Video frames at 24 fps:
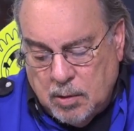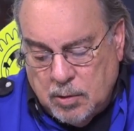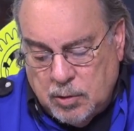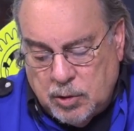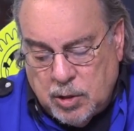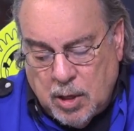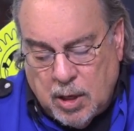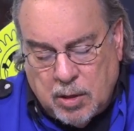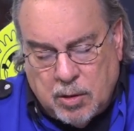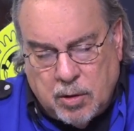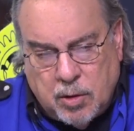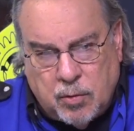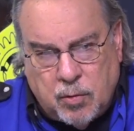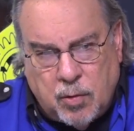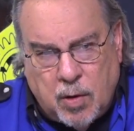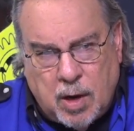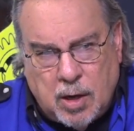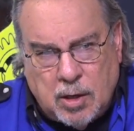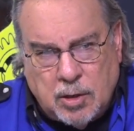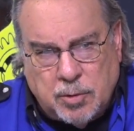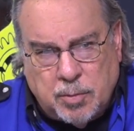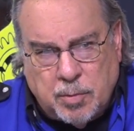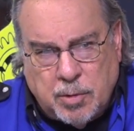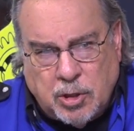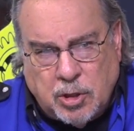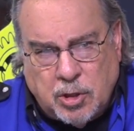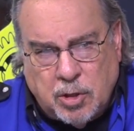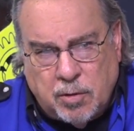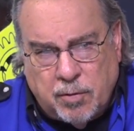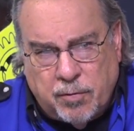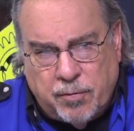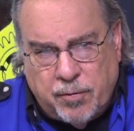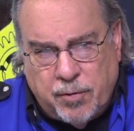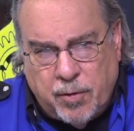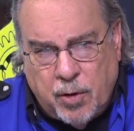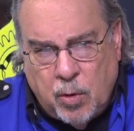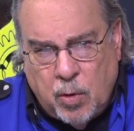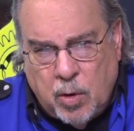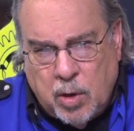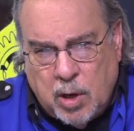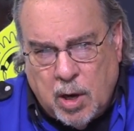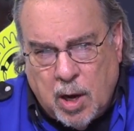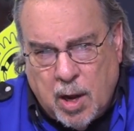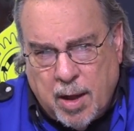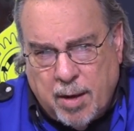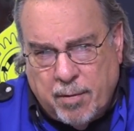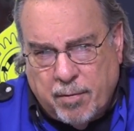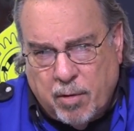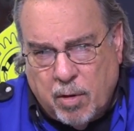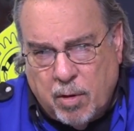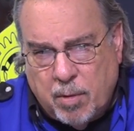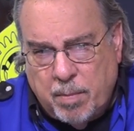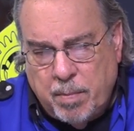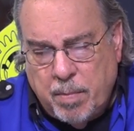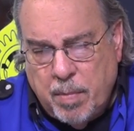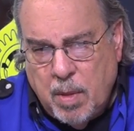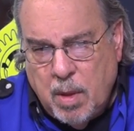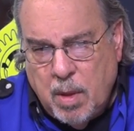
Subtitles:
check the transmission fluid level,